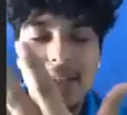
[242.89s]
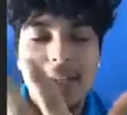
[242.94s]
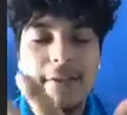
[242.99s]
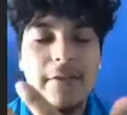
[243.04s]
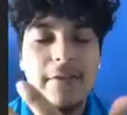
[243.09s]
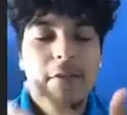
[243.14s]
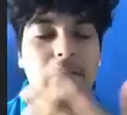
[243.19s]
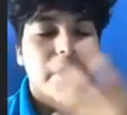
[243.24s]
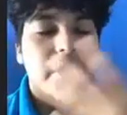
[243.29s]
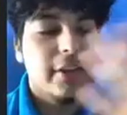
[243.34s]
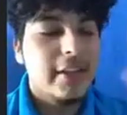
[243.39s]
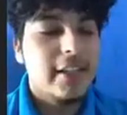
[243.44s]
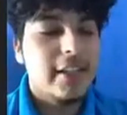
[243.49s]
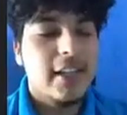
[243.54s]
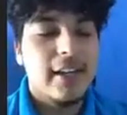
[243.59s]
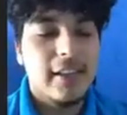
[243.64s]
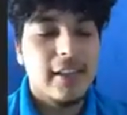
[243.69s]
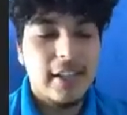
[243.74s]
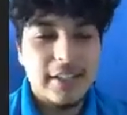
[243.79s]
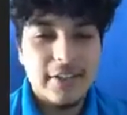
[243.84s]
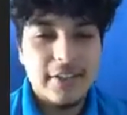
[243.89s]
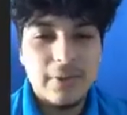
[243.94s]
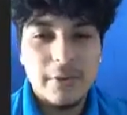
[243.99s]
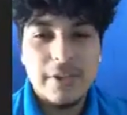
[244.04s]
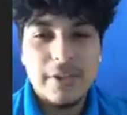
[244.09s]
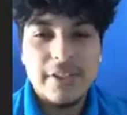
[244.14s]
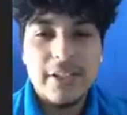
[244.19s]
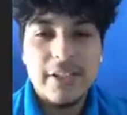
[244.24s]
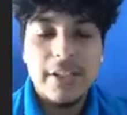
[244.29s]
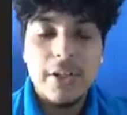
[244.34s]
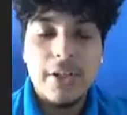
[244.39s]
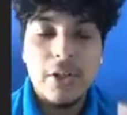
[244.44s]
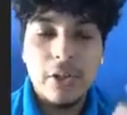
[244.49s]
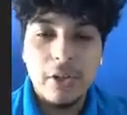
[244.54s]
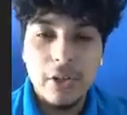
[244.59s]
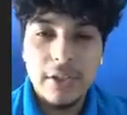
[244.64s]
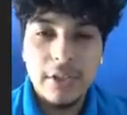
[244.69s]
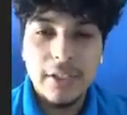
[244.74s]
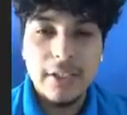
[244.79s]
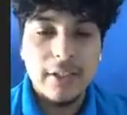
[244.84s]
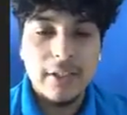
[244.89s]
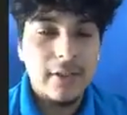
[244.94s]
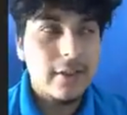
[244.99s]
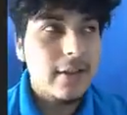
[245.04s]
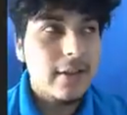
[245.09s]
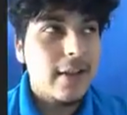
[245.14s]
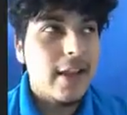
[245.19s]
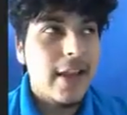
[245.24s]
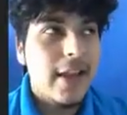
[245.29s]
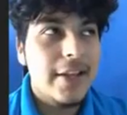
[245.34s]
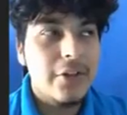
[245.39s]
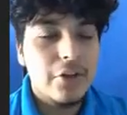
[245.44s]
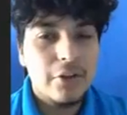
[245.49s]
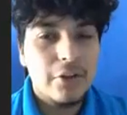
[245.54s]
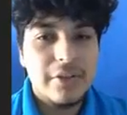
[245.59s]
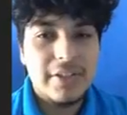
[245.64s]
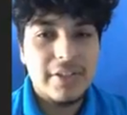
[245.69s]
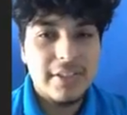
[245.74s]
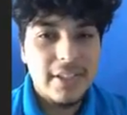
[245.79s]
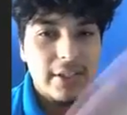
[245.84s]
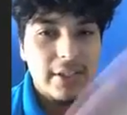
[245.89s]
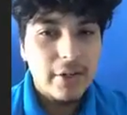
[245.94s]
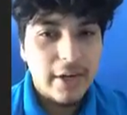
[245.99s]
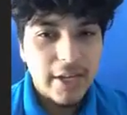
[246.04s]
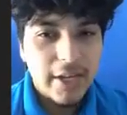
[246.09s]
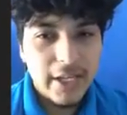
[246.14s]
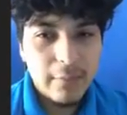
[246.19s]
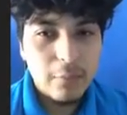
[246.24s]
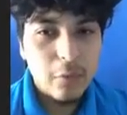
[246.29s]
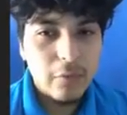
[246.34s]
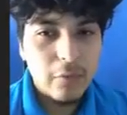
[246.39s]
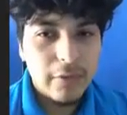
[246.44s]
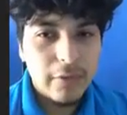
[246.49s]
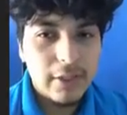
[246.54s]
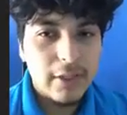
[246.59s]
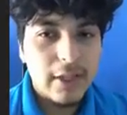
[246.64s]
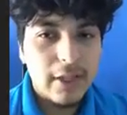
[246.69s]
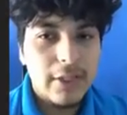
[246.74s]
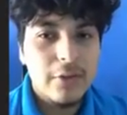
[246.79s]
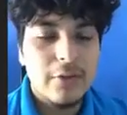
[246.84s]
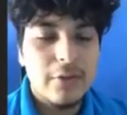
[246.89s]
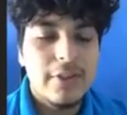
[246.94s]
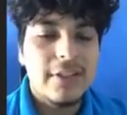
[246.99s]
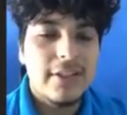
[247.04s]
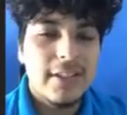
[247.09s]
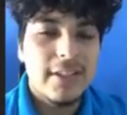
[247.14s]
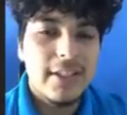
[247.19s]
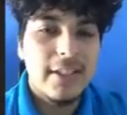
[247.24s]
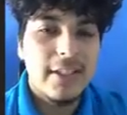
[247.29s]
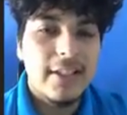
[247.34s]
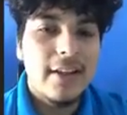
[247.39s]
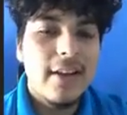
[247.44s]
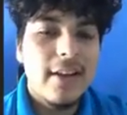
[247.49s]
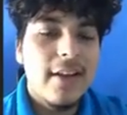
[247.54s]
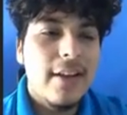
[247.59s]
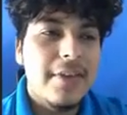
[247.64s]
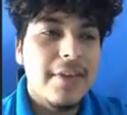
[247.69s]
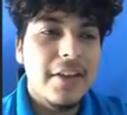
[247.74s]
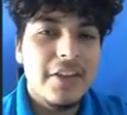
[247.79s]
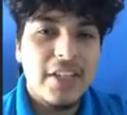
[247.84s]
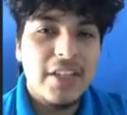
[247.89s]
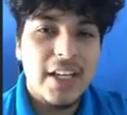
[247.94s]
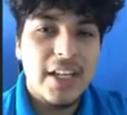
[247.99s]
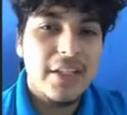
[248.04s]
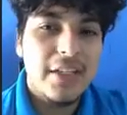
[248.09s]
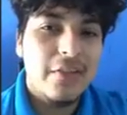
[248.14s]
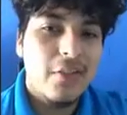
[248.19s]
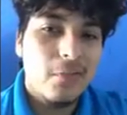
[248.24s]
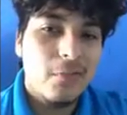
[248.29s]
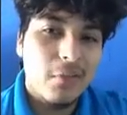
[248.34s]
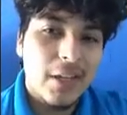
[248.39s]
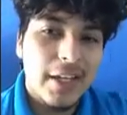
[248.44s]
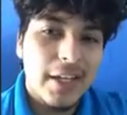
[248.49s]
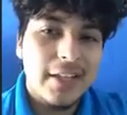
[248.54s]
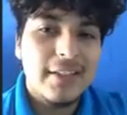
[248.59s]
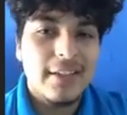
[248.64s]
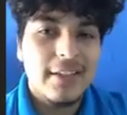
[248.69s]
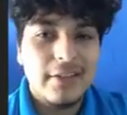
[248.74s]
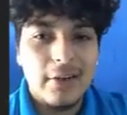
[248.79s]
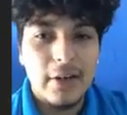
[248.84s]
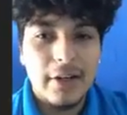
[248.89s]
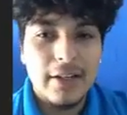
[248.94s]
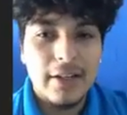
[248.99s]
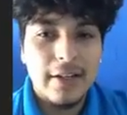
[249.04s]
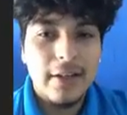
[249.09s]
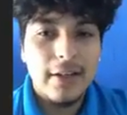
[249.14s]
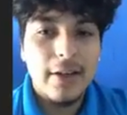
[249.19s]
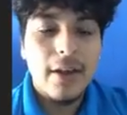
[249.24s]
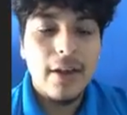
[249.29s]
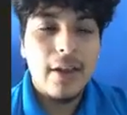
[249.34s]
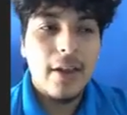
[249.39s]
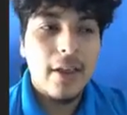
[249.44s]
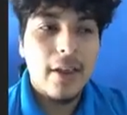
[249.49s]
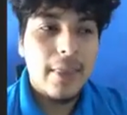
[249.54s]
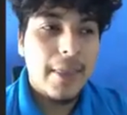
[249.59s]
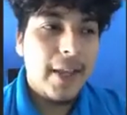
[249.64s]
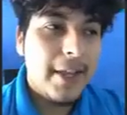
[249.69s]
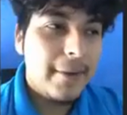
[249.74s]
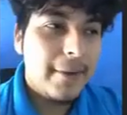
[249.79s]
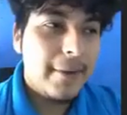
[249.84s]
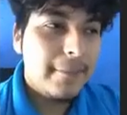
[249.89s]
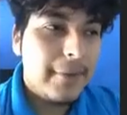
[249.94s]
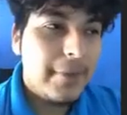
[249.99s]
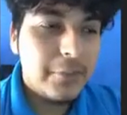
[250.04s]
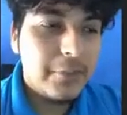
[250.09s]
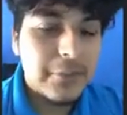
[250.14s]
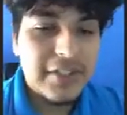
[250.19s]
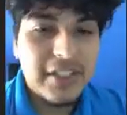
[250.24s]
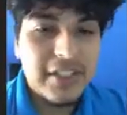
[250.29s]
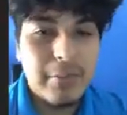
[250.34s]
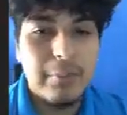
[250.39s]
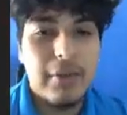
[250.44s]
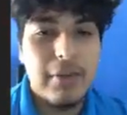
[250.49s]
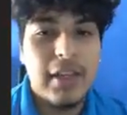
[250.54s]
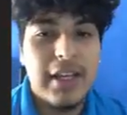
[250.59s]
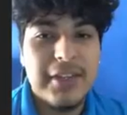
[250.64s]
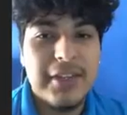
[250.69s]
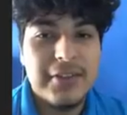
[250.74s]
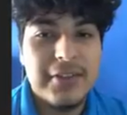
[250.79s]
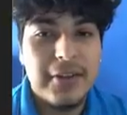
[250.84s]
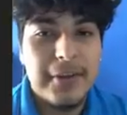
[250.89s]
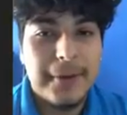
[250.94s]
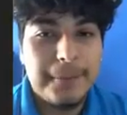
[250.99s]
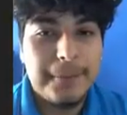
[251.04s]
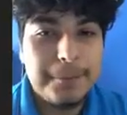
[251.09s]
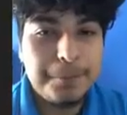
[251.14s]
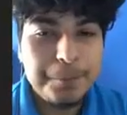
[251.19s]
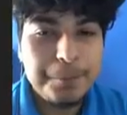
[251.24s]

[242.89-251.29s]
if you're looking at a light source, you're looking and you could see your hand moving, and you could see the changes from light to dark. That is what simple eyes are.